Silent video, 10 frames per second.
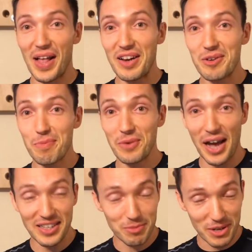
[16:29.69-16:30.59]
A lot of you
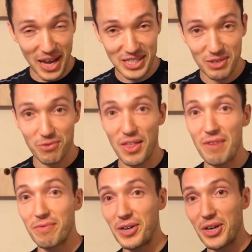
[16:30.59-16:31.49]
guys have been asking for
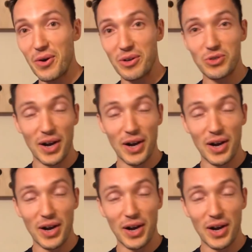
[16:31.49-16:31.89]
that video and